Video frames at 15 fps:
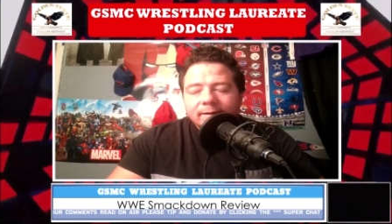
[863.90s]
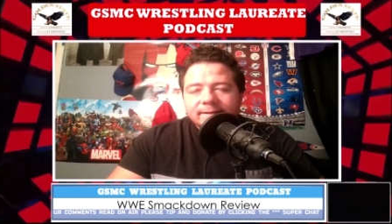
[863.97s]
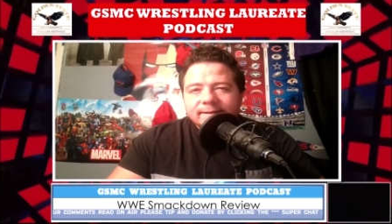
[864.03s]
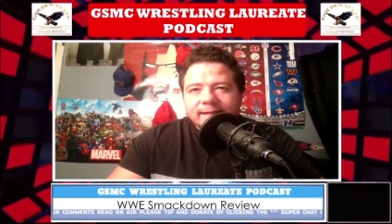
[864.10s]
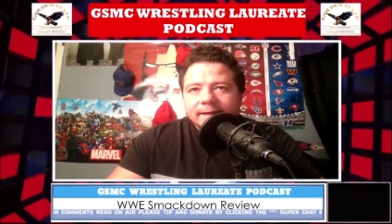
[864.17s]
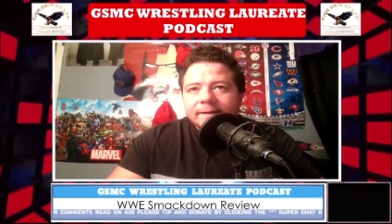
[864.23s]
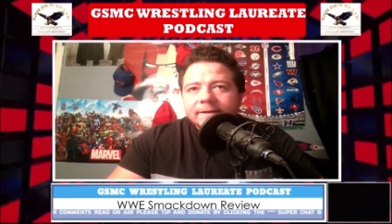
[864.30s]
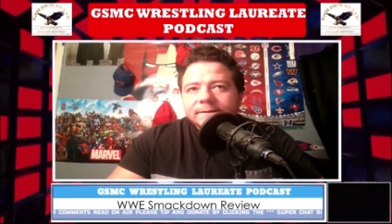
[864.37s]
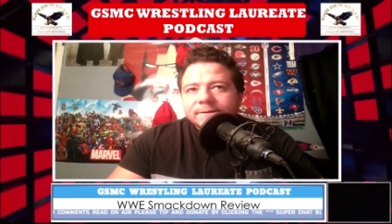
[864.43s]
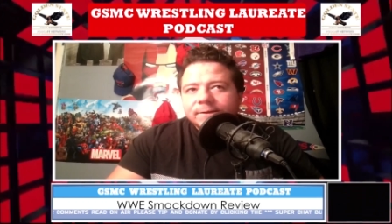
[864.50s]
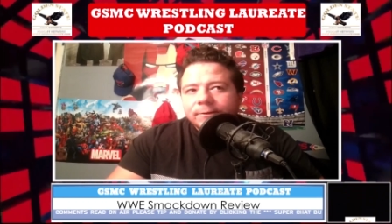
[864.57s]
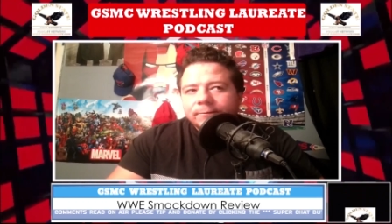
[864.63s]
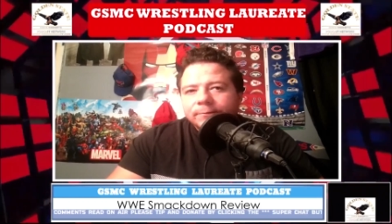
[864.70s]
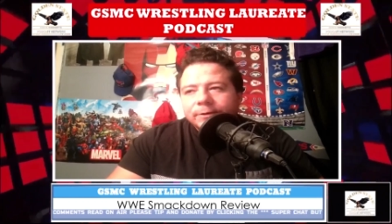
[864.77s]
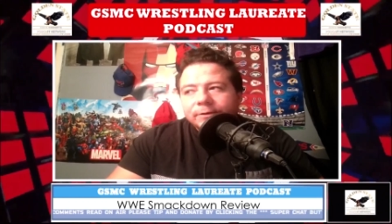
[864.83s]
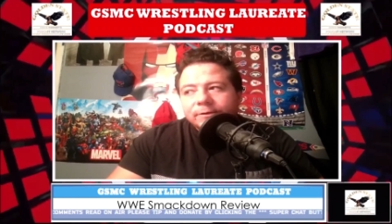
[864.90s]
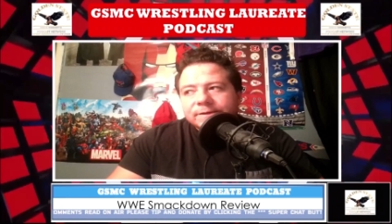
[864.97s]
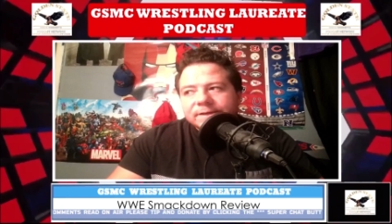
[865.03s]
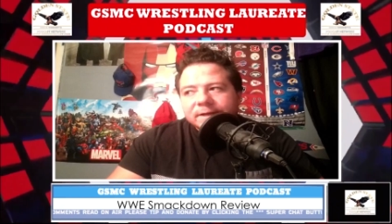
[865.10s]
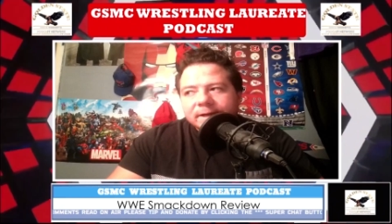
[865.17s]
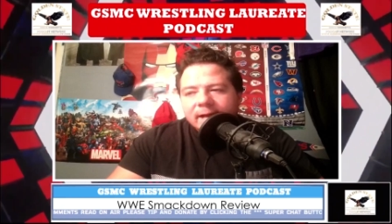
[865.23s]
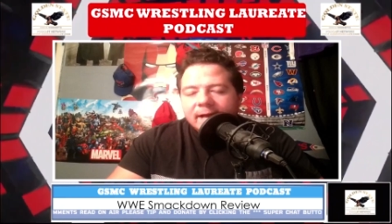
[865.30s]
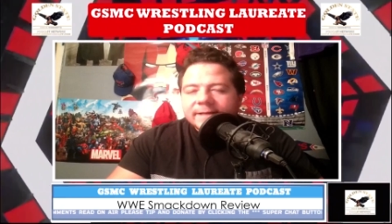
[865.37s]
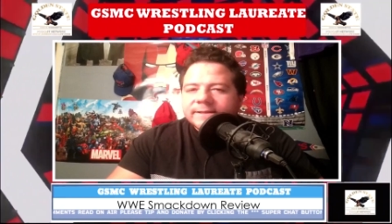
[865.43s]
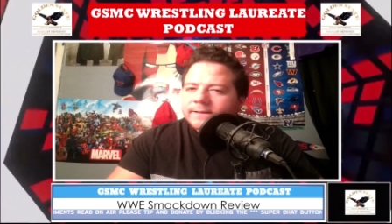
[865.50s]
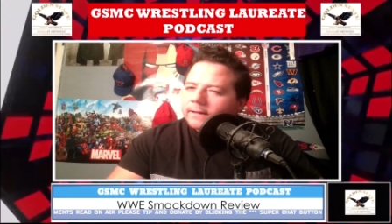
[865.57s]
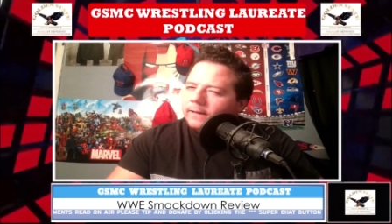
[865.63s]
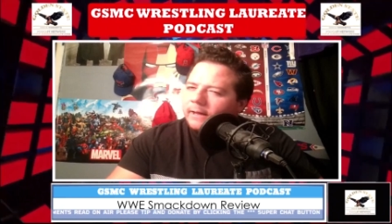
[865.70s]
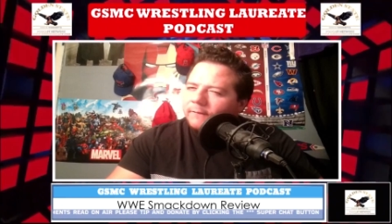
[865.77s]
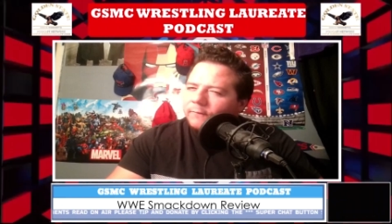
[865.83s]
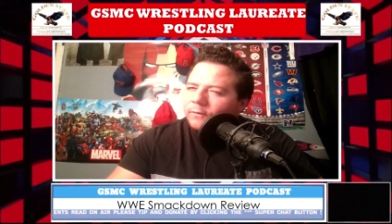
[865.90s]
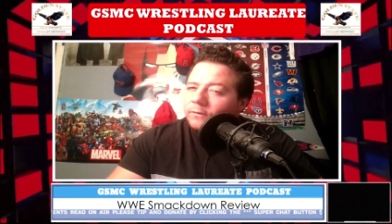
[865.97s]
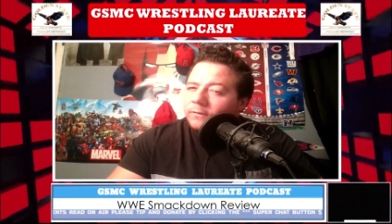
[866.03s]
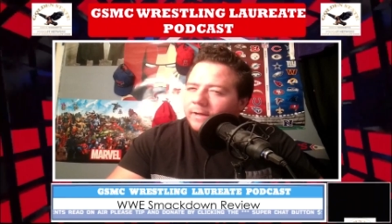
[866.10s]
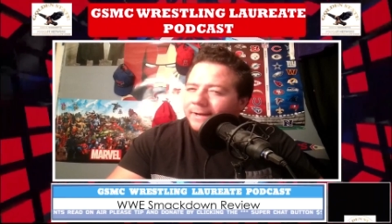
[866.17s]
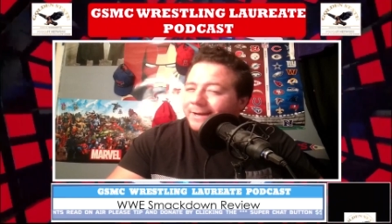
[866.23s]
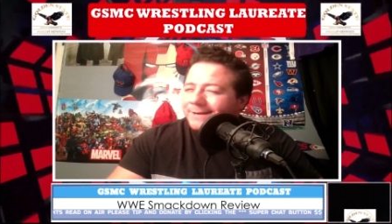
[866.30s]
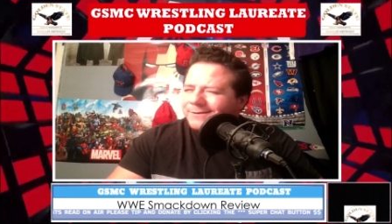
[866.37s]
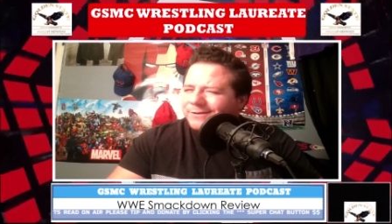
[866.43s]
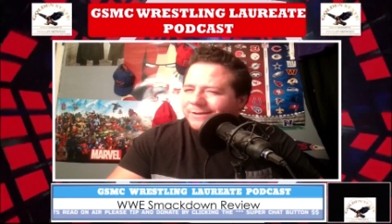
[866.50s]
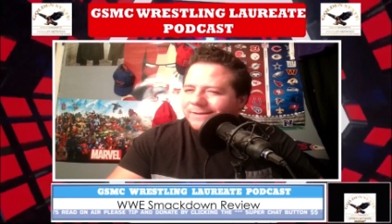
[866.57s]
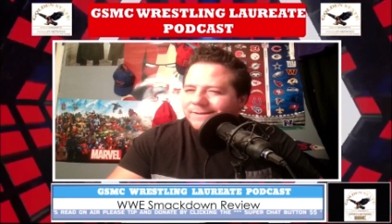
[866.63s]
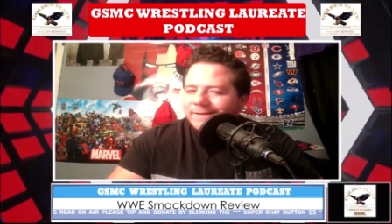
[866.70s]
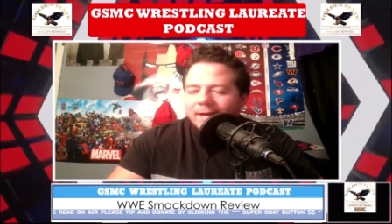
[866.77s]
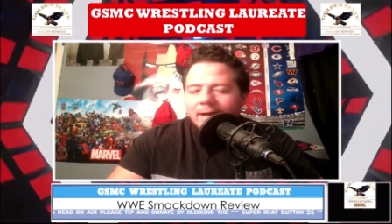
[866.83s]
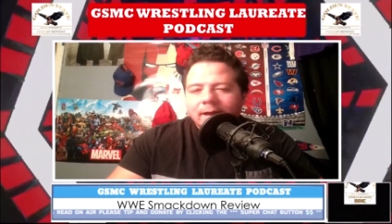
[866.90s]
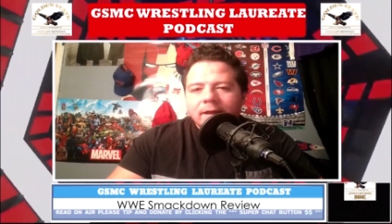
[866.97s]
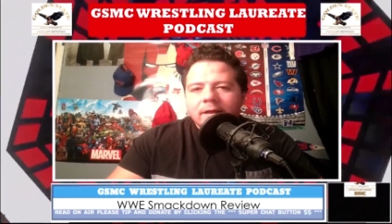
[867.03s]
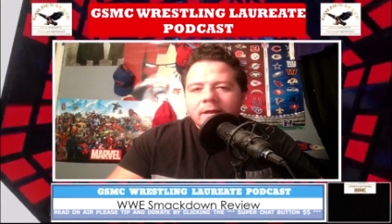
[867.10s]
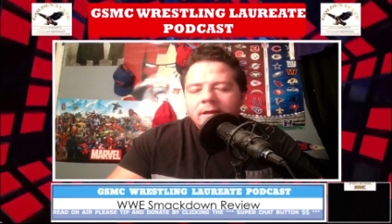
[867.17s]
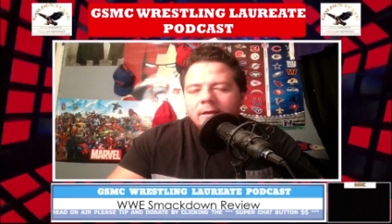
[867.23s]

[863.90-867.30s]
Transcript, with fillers: send his career to the next level i guess you can say